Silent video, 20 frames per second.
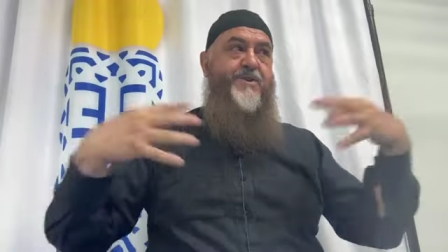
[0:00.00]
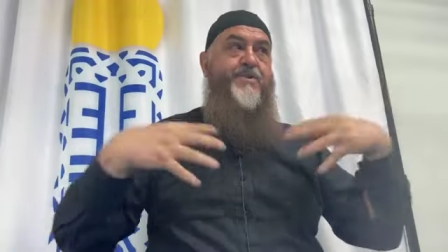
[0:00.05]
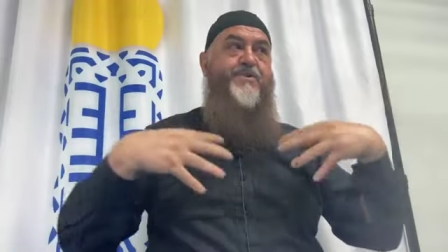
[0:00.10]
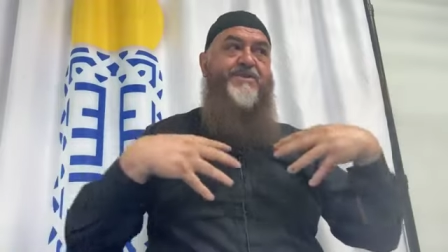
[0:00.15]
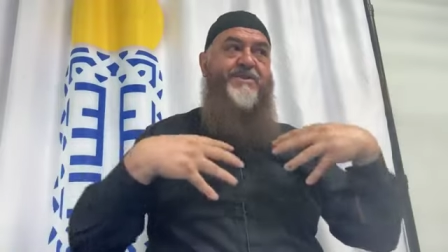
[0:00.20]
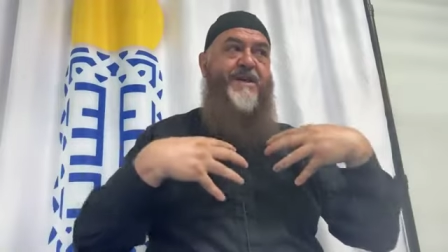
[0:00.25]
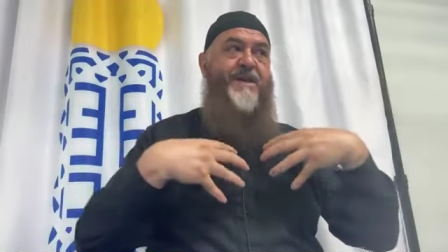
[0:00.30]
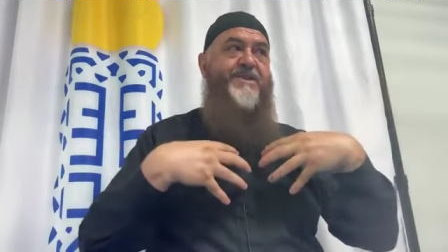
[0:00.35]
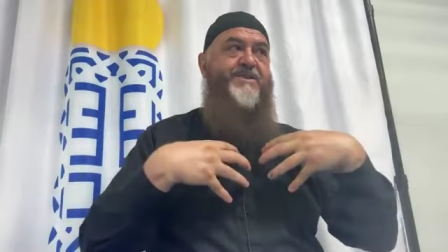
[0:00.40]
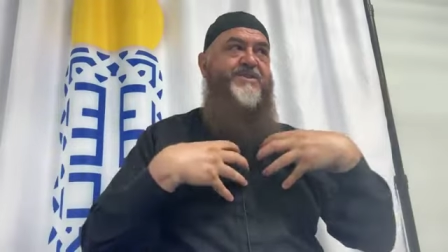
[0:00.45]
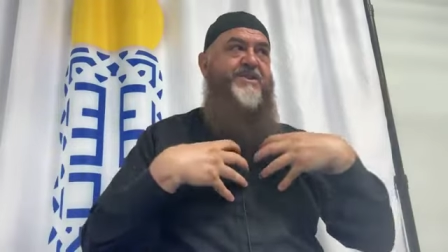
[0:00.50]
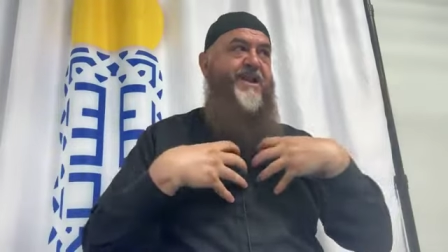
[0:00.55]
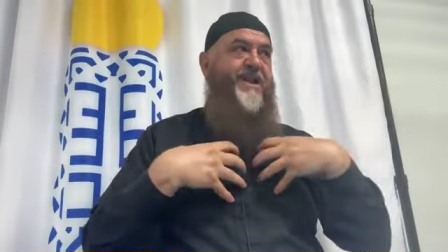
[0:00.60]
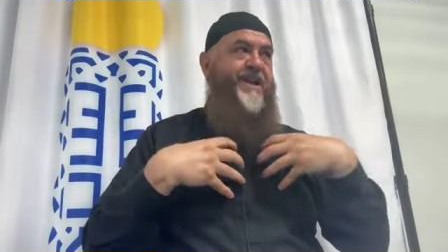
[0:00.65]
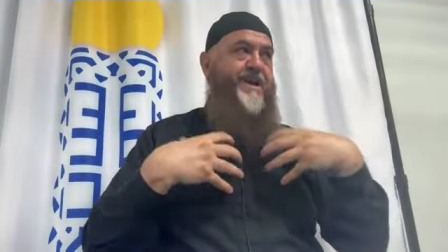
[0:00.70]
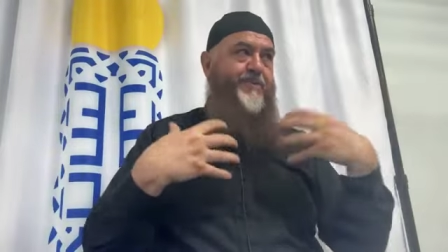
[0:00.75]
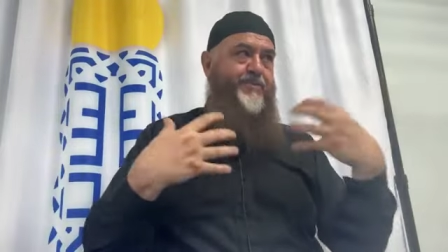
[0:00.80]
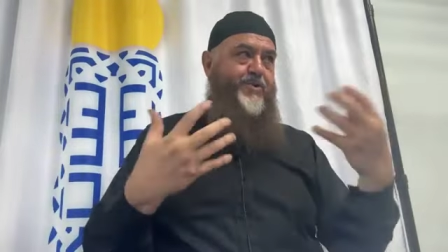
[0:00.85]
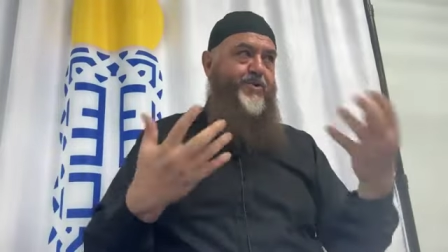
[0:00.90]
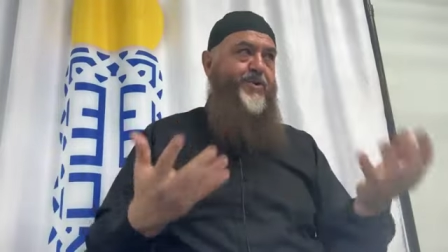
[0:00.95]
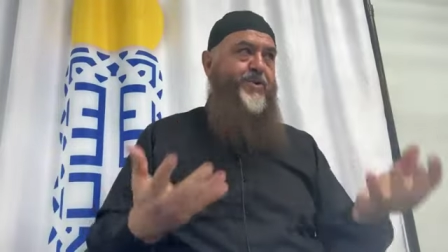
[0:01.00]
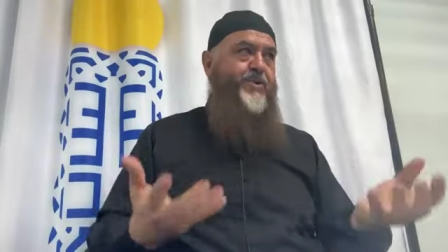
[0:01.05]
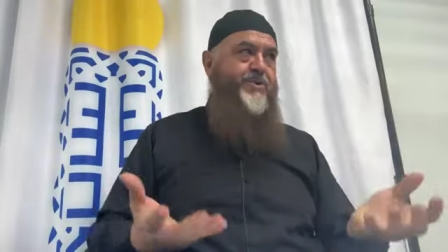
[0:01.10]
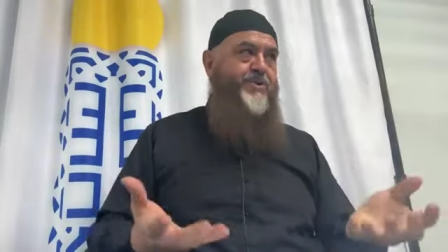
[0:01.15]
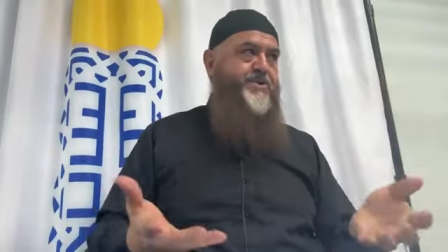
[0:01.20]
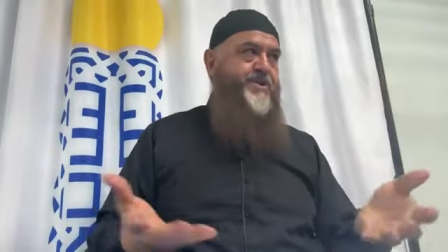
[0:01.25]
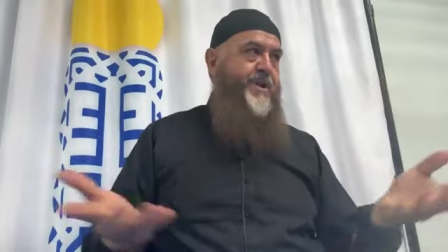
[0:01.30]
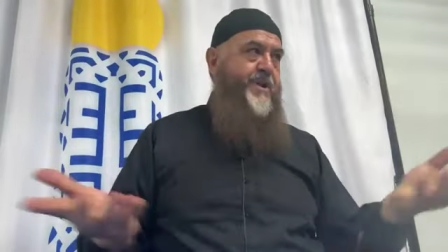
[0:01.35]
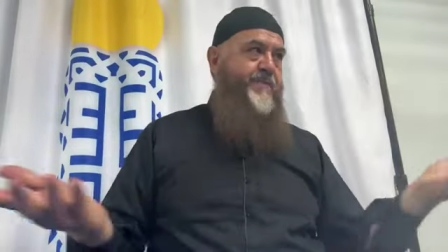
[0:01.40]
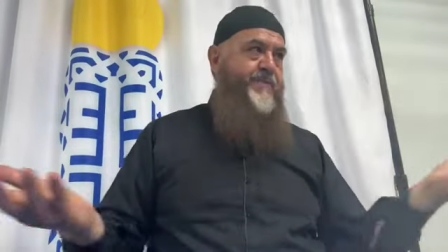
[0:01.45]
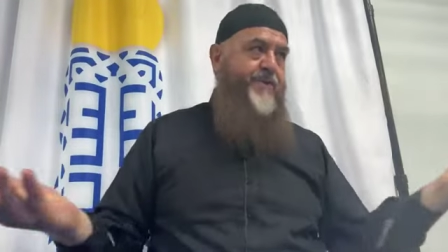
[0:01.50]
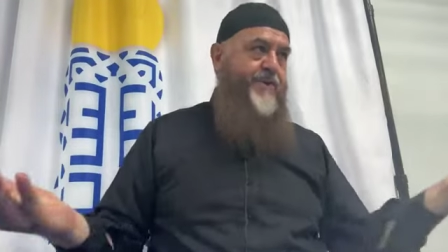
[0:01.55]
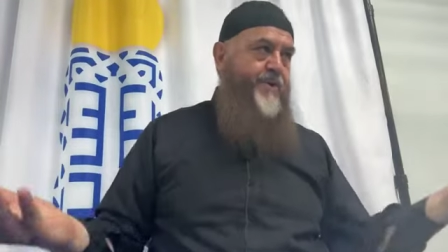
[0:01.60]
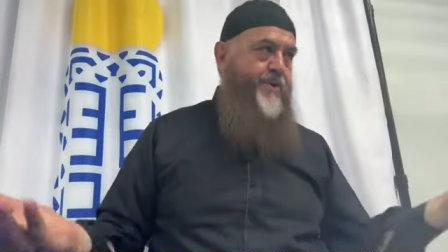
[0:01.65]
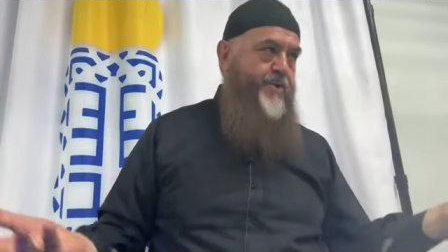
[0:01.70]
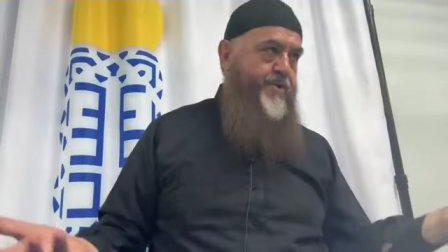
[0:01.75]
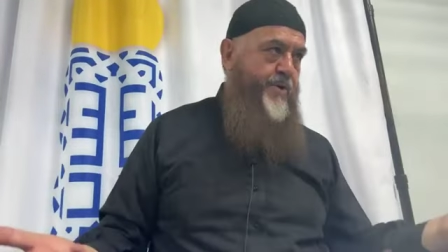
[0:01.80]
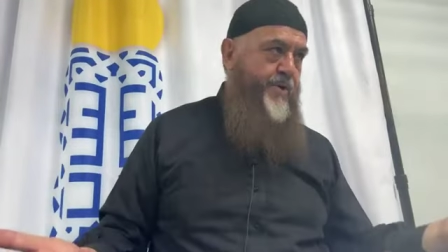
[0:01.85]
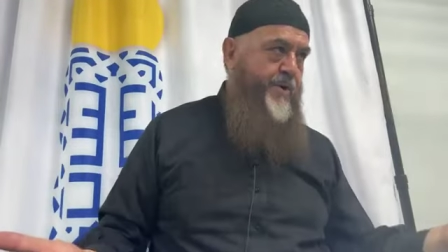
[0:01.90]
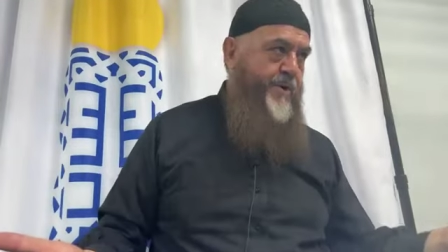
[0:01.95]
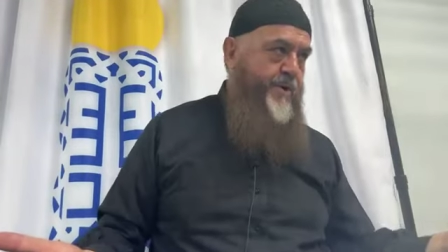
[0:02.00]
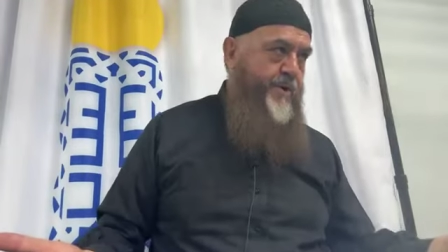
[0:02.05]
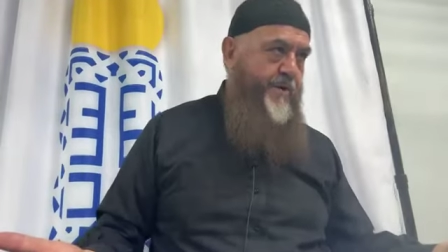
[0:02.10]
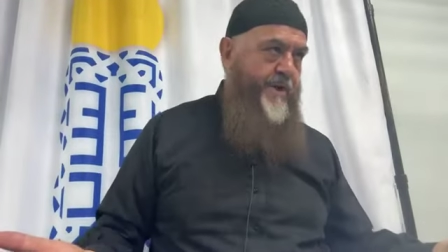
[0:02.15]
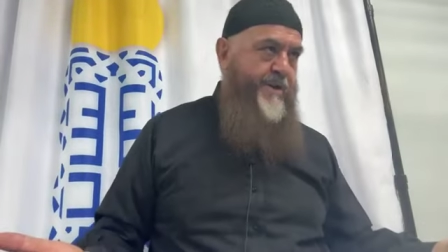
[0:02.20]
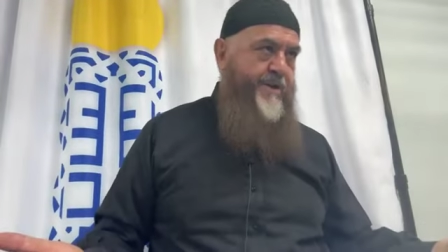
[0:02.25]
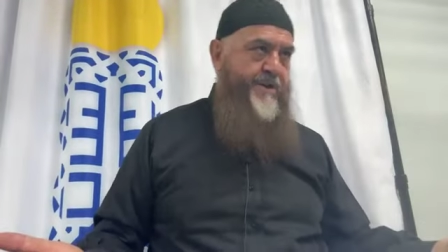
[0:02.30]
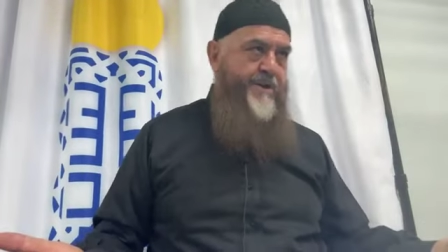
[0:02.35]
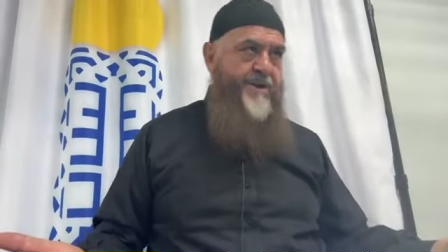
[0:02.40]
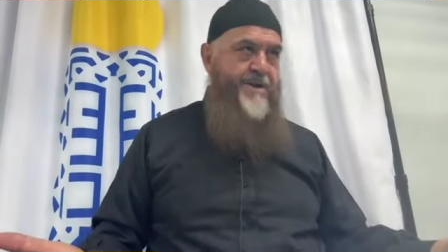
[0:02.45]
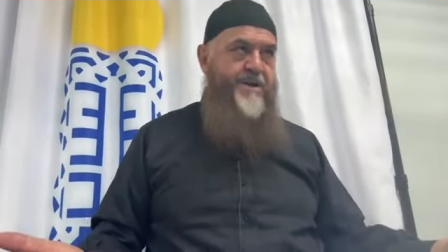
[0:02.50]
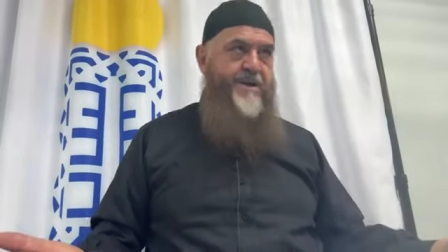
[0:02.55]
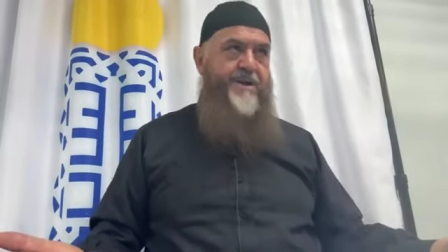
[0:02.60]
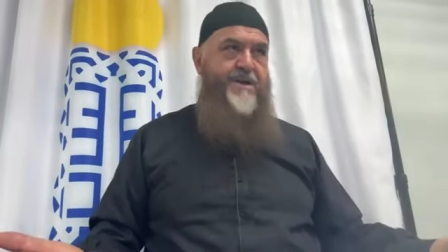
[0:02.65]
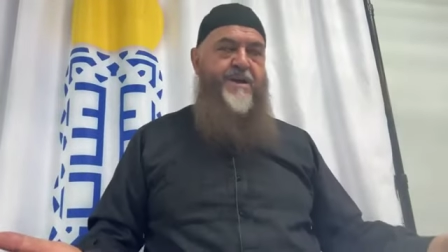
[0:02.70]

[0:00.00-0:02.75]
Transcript: you said salam to yourself and you don't know it.